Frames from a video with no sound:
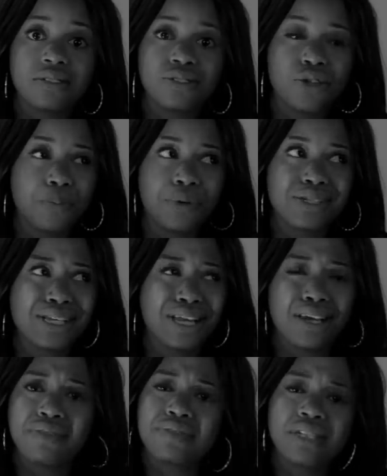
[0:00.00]
Not because I
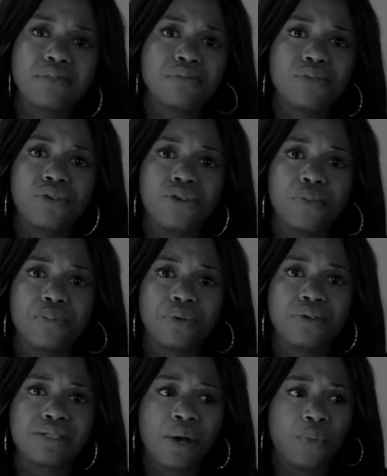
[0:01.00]
loved him or not
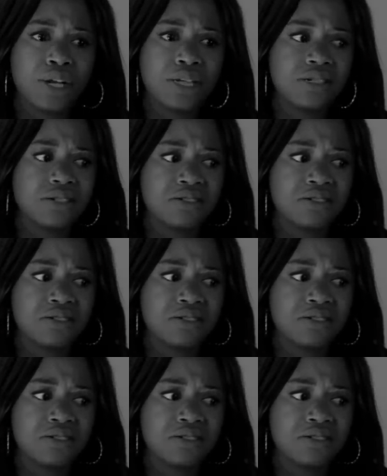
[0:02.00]
because I wanted